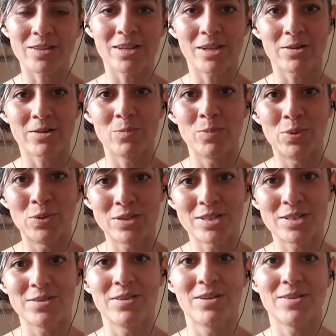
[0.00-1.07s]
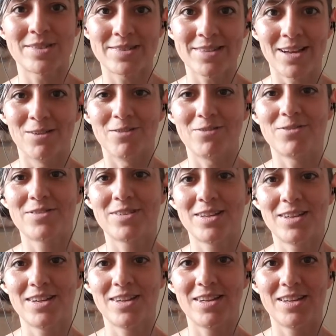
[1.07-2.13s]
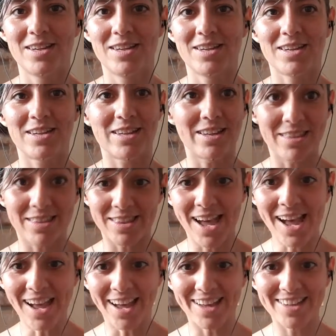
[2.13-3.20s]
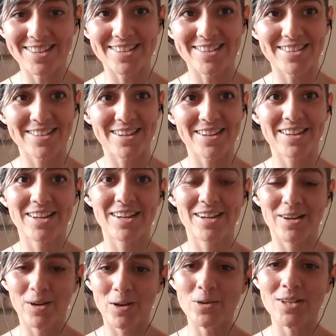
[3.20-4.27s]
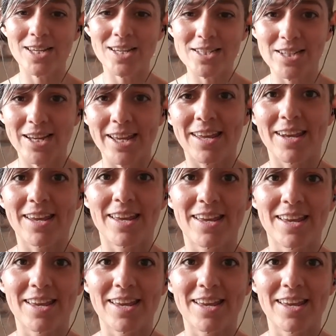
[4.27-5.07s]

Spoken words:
that you're a portal yourself. And that, holy shit,